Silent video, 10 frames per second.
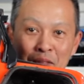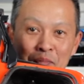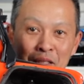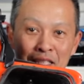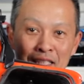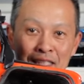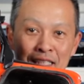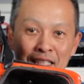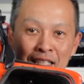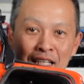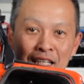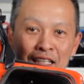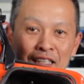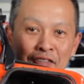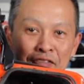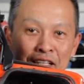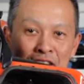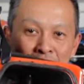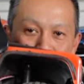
but because the Defender